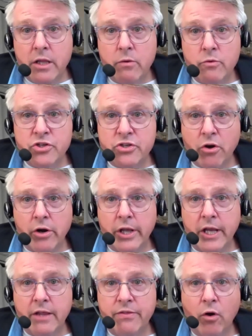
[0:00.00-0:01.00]
They were just
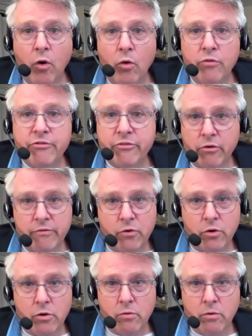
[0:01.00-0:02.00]
starting it. The whole
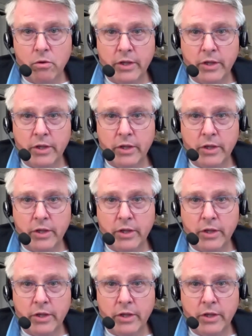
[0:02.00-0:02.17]
server,